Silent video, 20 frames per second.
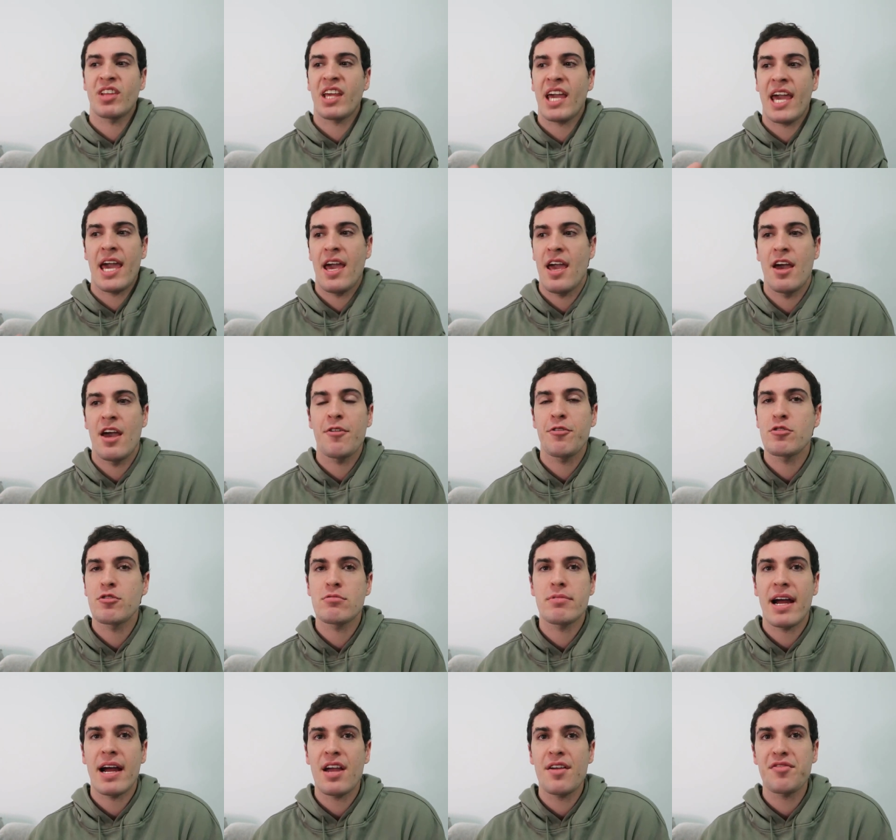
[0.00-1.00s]
care for
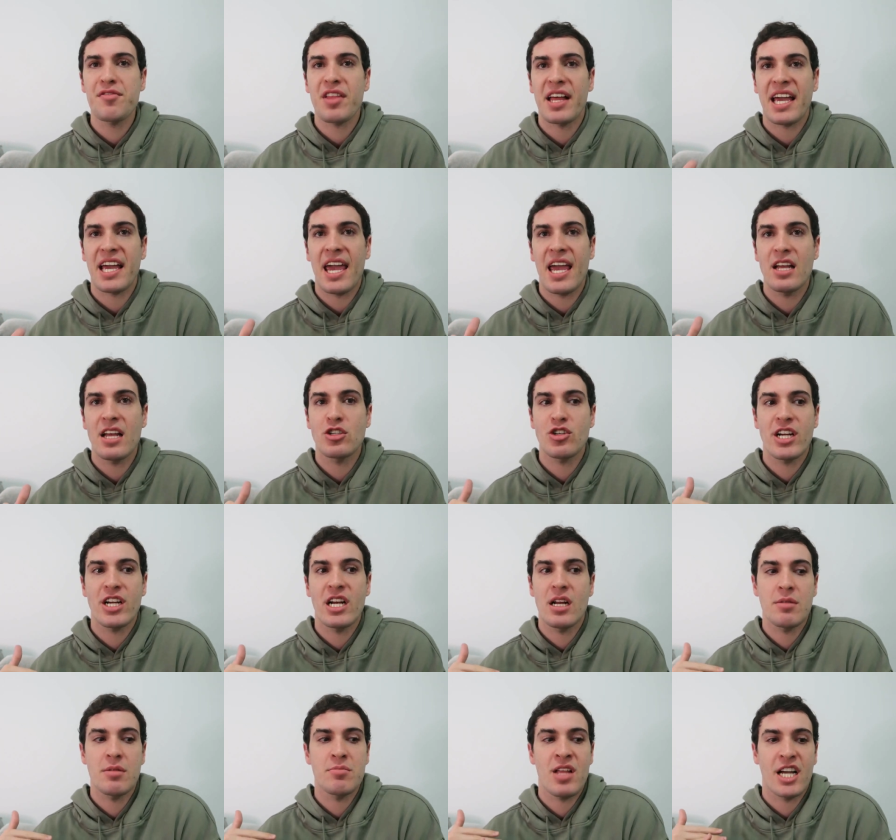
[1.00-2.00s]
Rafe. Like he
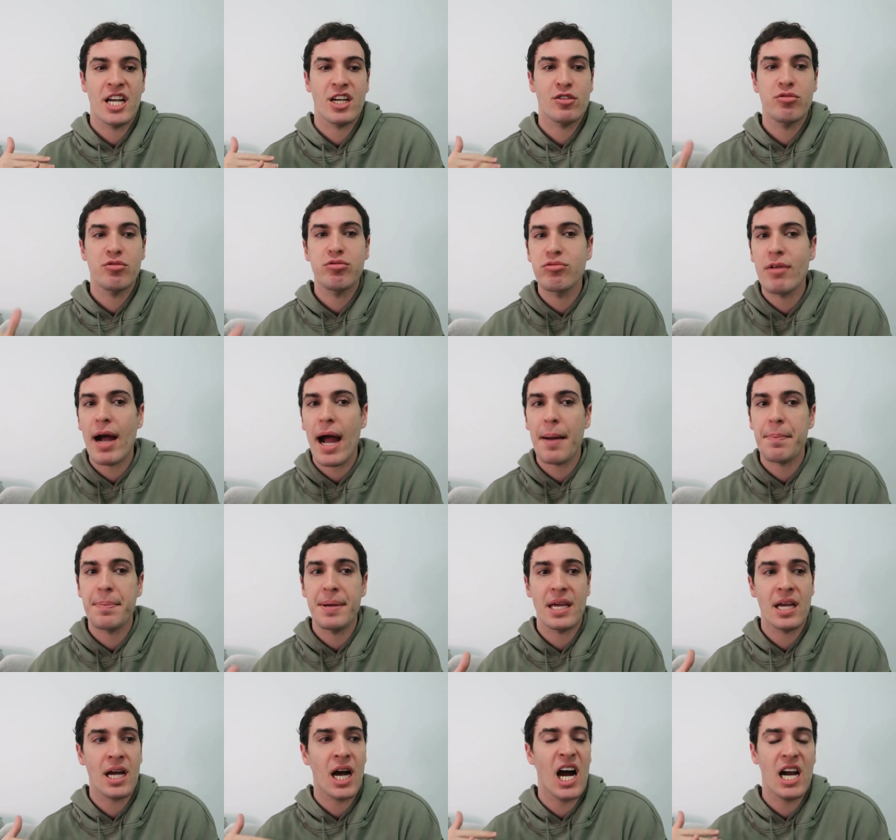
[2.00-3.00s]
treated him like crap,
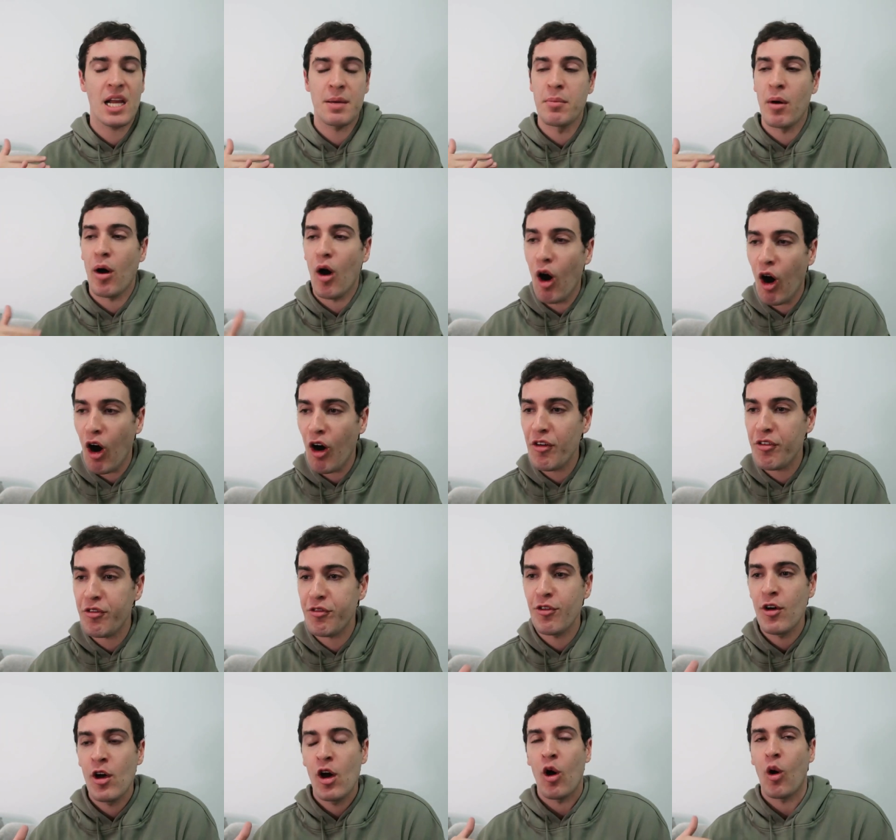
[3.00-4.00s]
he cut him
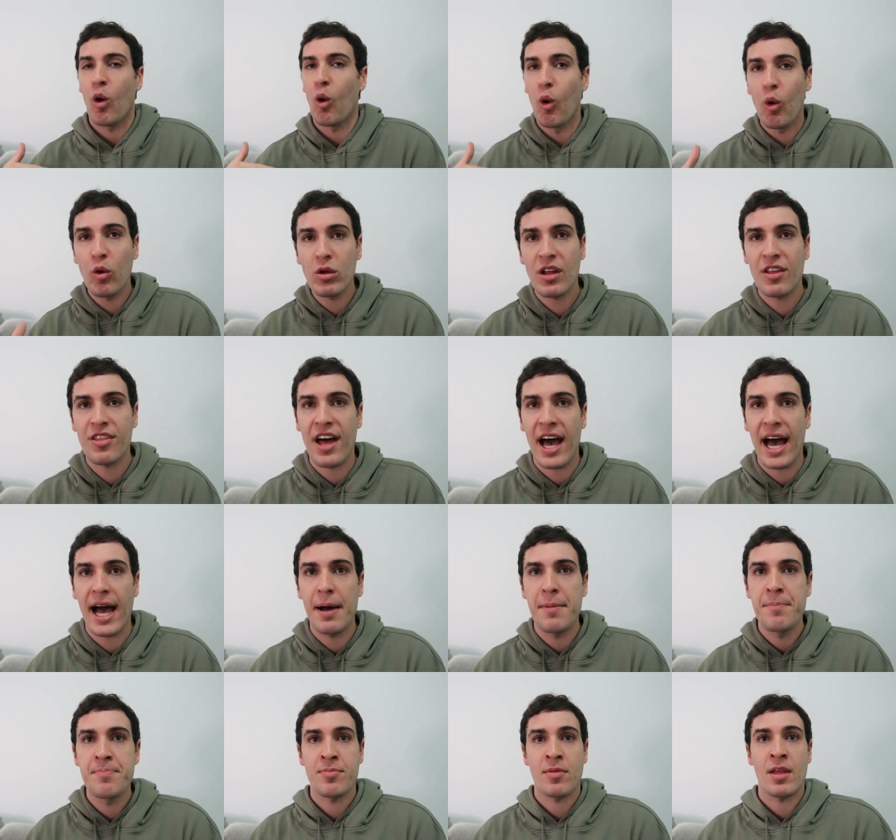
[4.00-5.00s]
off, all of
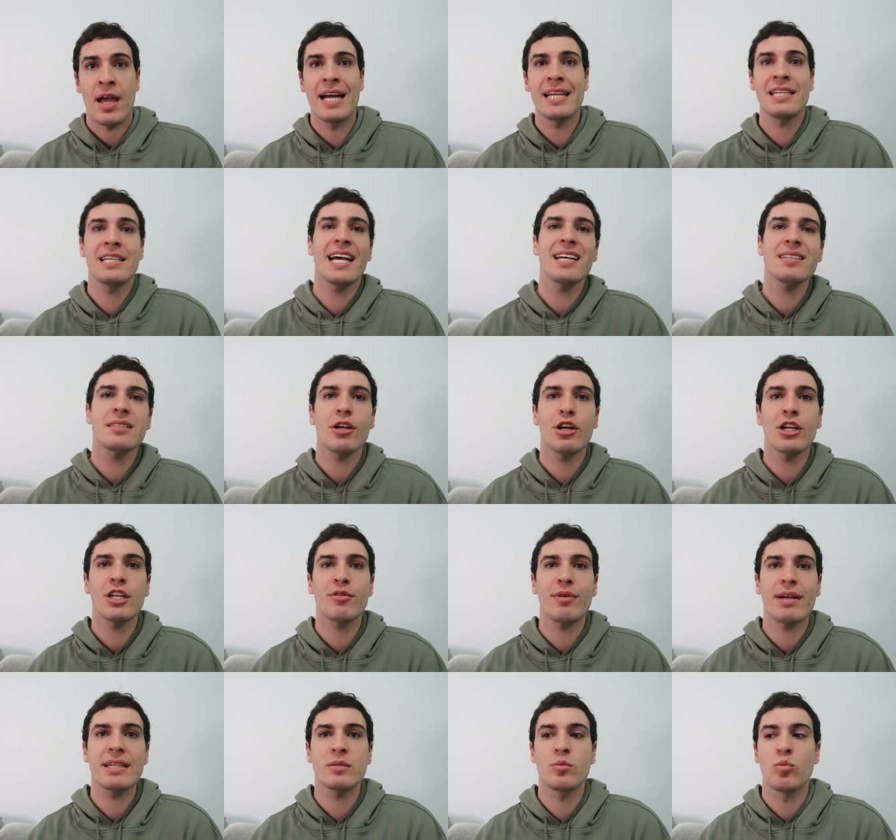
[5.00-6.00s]
that. And yes, the only
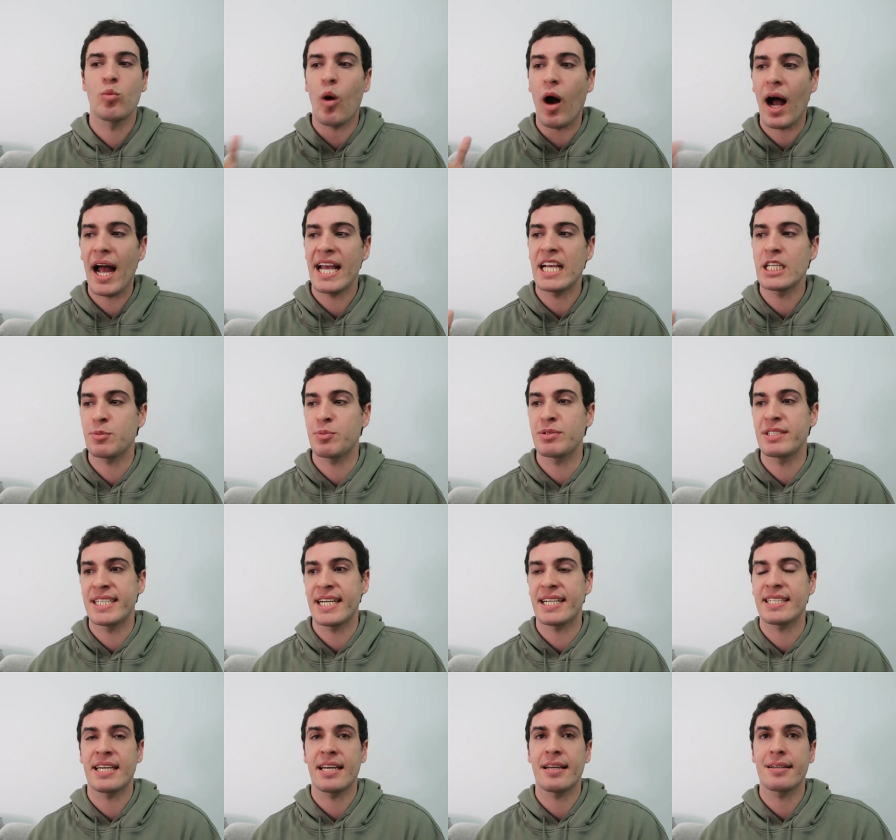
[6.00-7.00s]
reason why he's
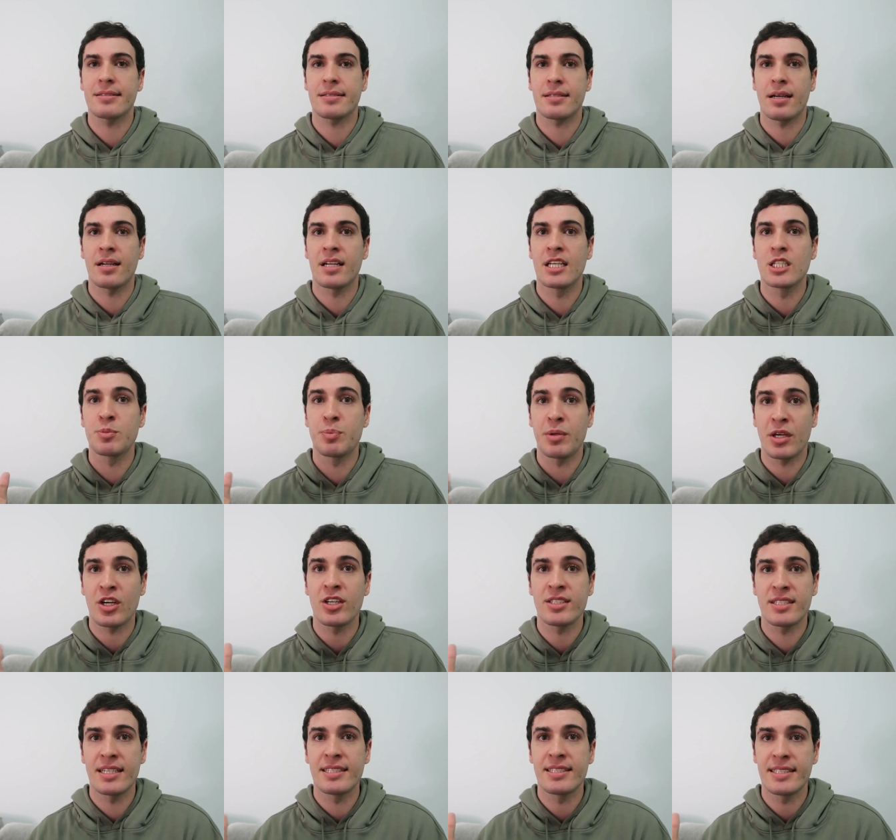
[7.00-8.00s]
protecting his son is
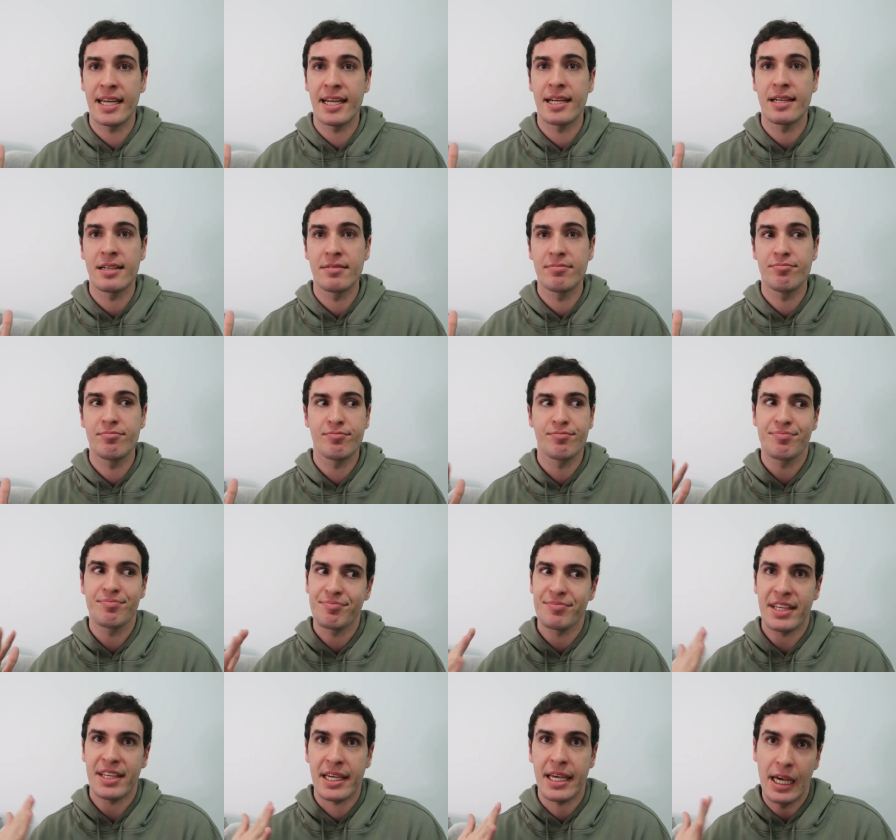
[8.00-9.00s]
because he did
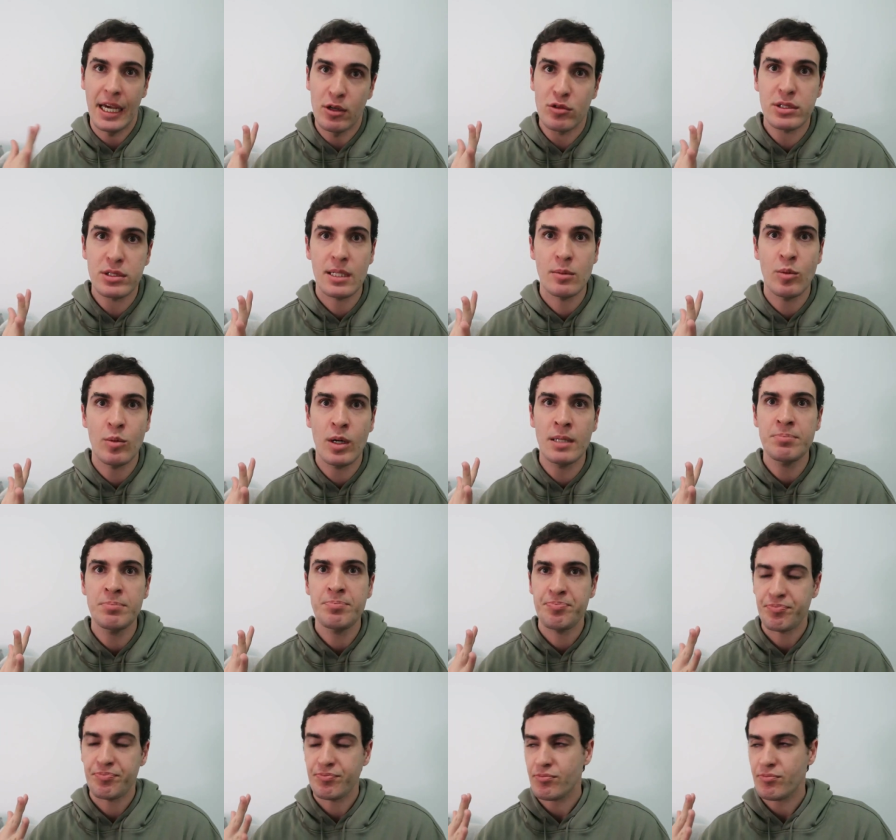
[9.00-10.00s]
kill someone.